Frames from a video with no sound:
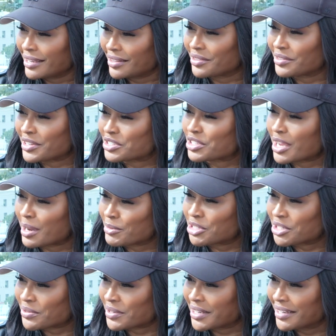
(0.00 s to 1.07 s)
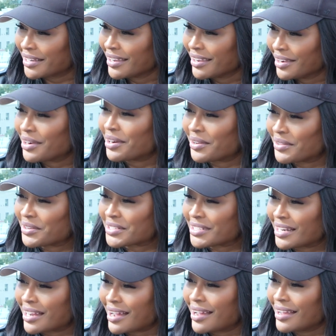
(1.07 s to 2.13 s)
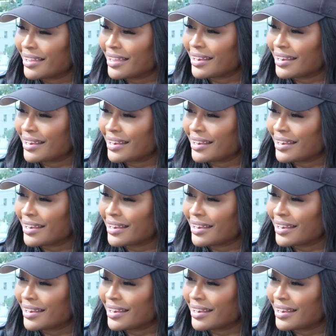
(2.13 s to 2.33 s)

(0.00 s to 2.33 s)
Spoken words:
Either there's chemistry or there's not.